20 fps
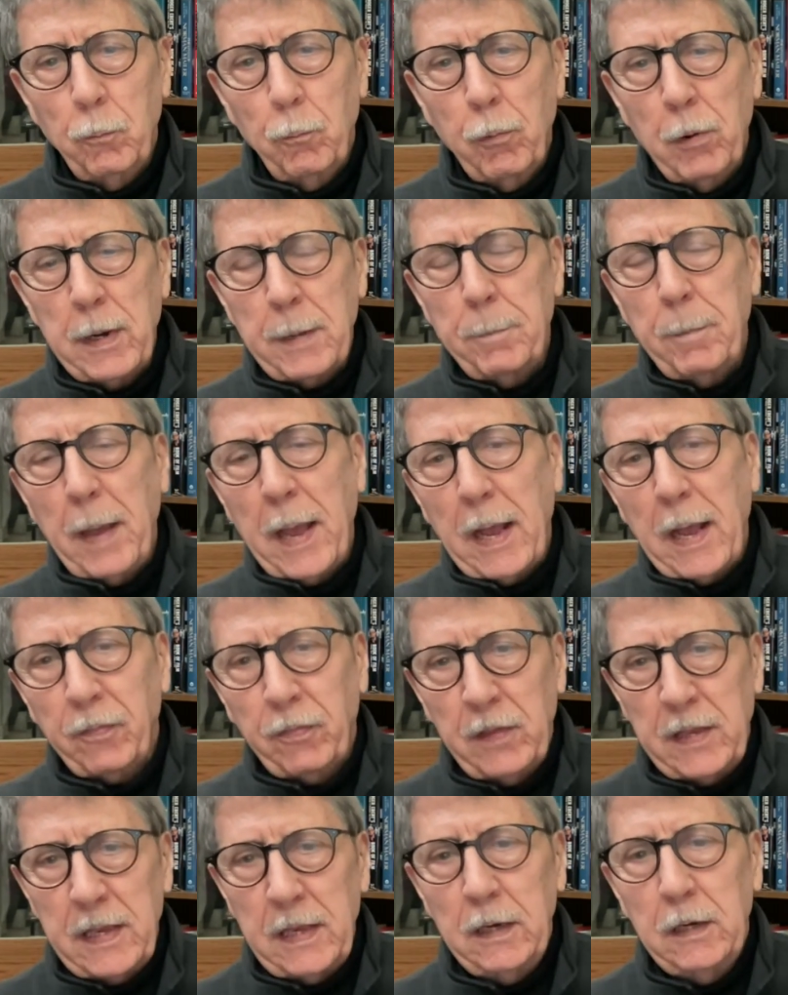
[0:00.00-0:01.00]
bring
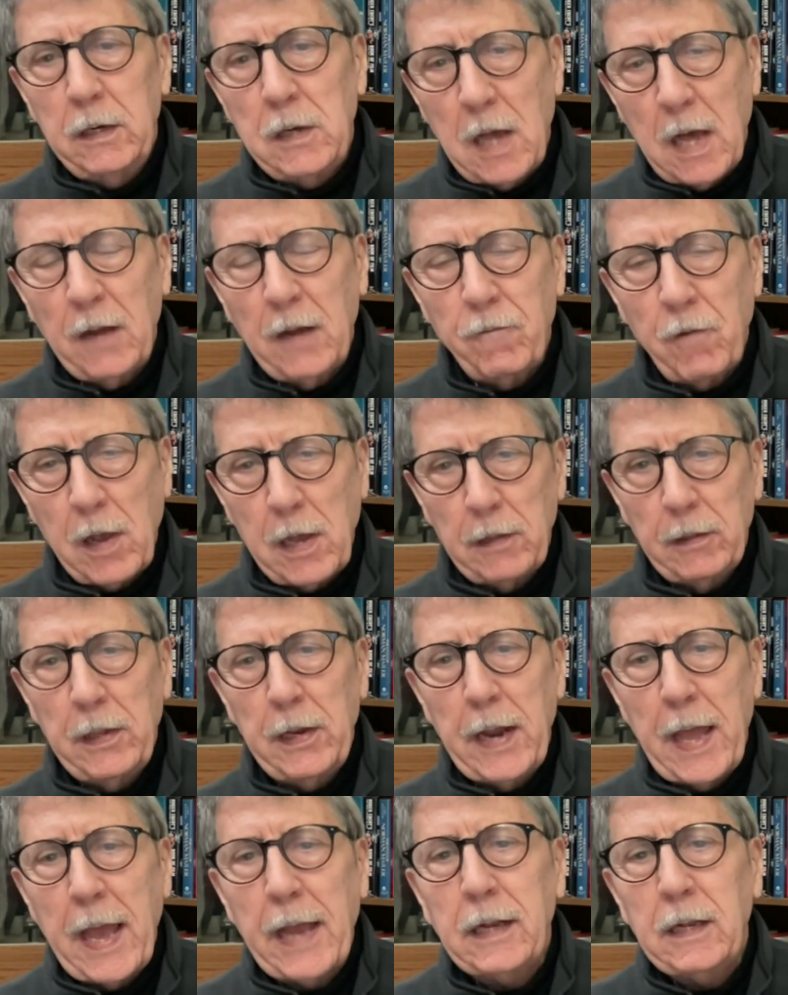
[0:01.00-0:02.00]
back the
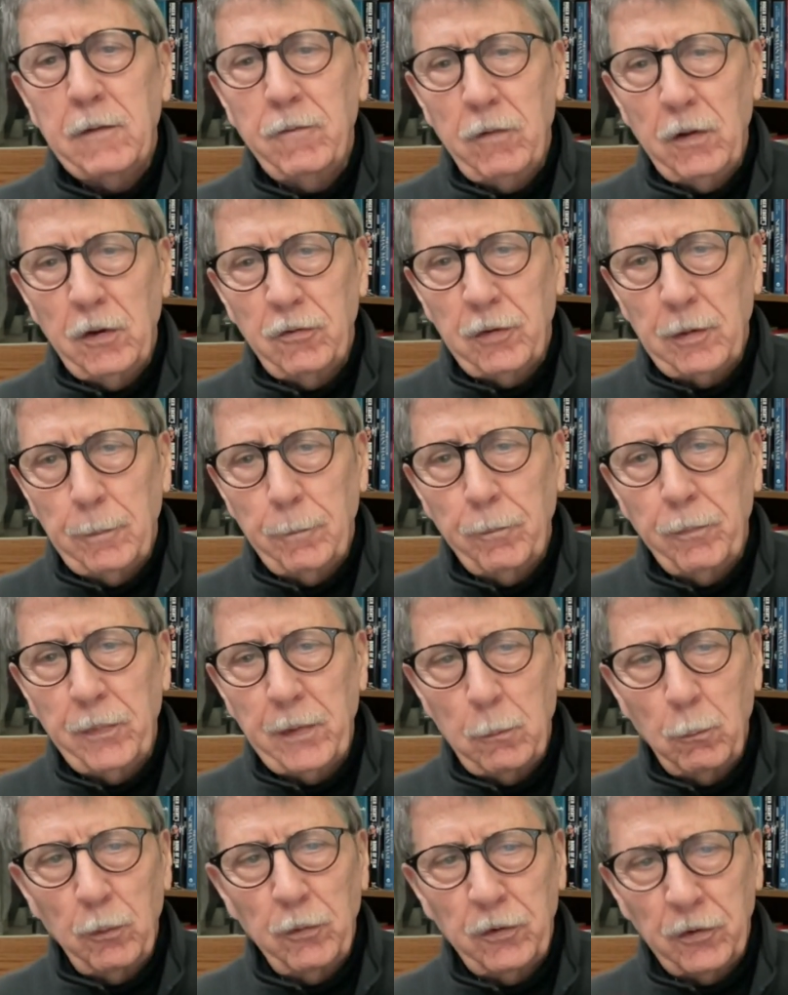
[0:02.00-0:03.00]
nonviolent activism
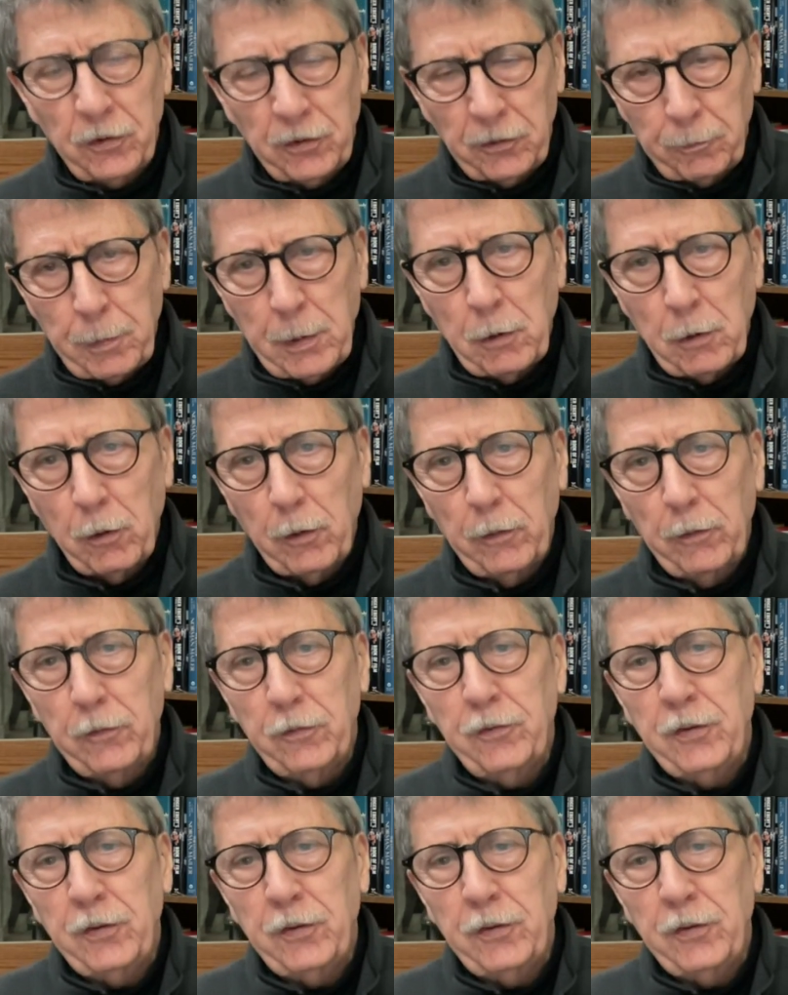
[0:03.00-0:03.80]
that was the spirit of the